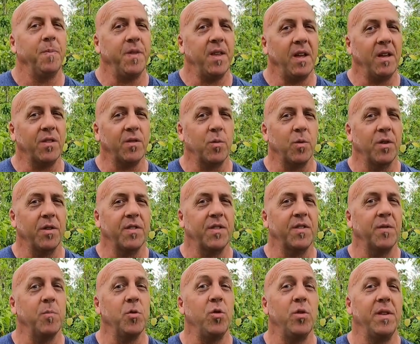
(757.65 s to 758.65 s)
things were
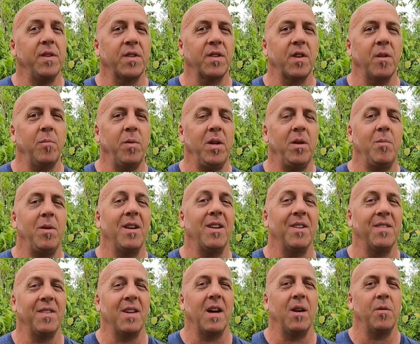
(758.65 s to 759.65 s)
smooth as could be
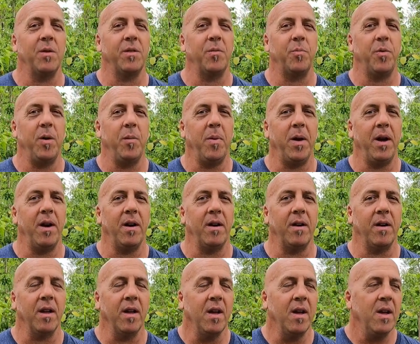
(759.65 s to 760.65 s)
because I was
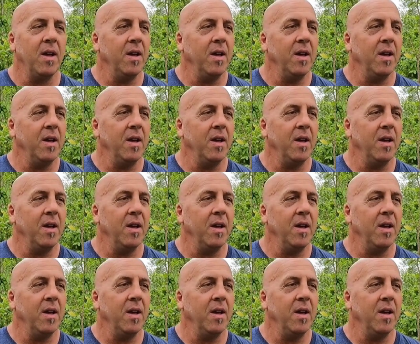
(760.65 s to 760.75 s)
prepared.